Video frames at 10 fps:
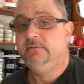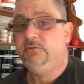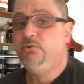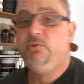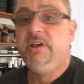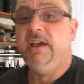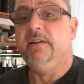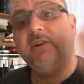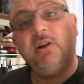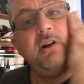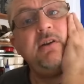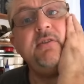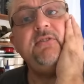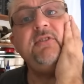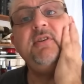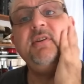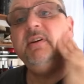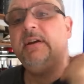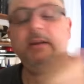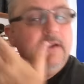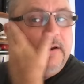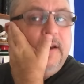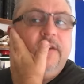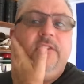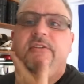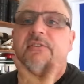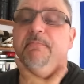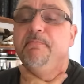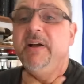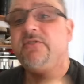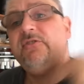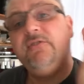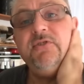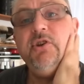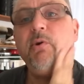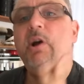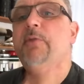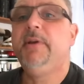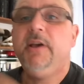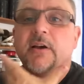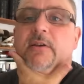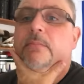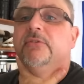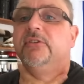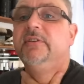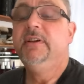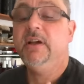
You get close. Now there's a bunch of new open combs.